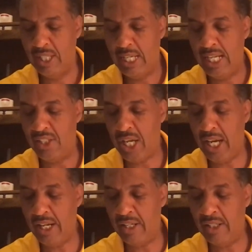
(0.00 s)
And his
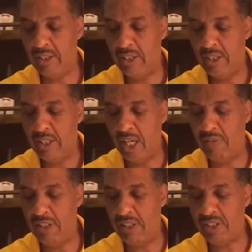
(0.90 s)
hair
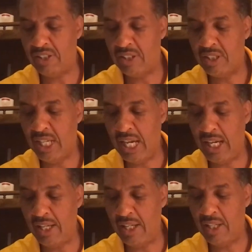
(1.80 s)
of his
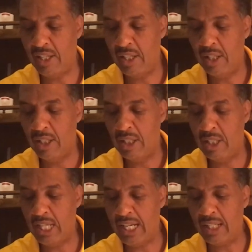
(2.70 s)
head
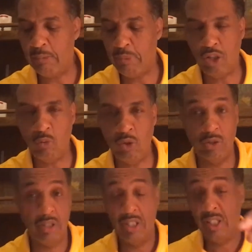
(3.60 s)
like pure
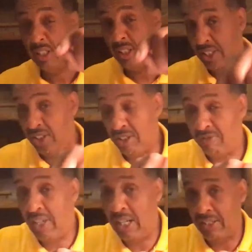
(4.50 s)
wool. This is the
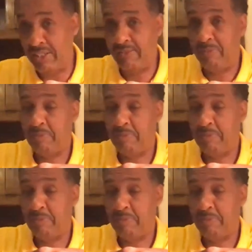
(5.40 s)
Father.